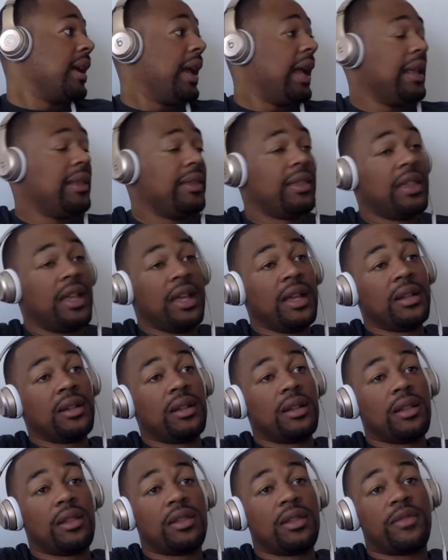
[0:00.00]
And
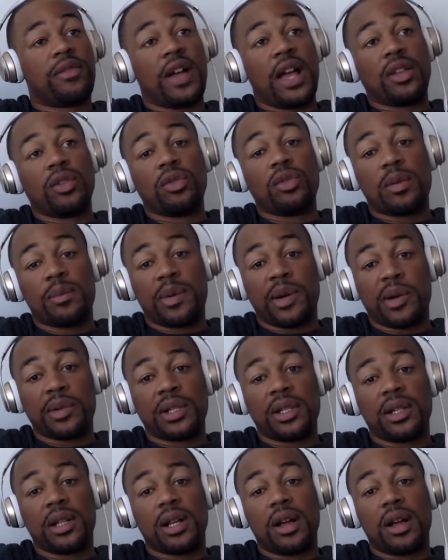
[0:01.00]
then the final component